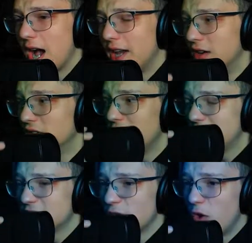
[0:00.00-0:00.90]
I don't like
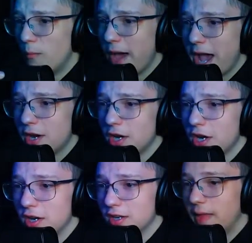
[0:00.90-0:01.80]
this whole
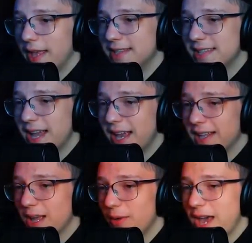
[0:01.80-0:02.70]
manor aesthetic
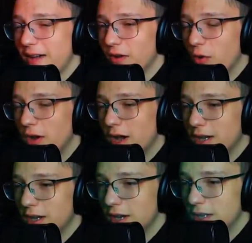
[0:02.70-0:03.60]
that we have going on
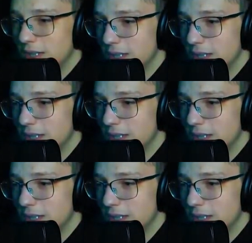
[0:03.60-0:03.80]
here.